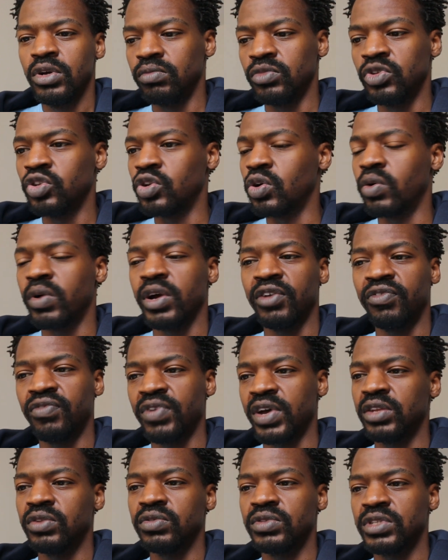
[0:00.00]
you don't want to
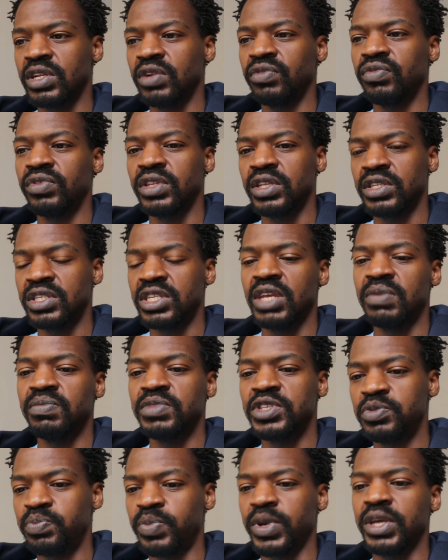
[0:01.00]
find yourself in the same
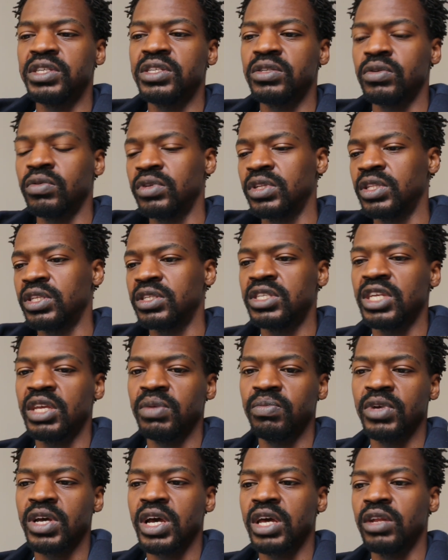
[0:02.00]
space or in the
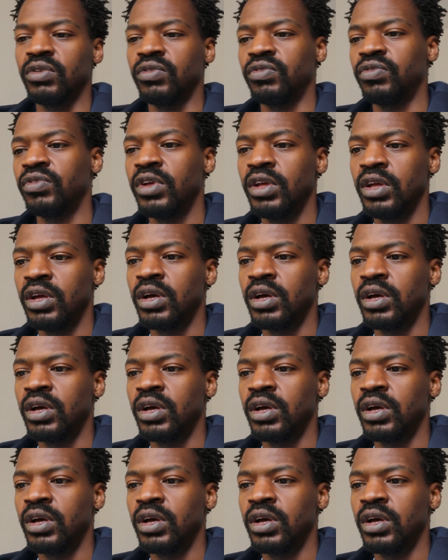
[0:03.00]
same kind of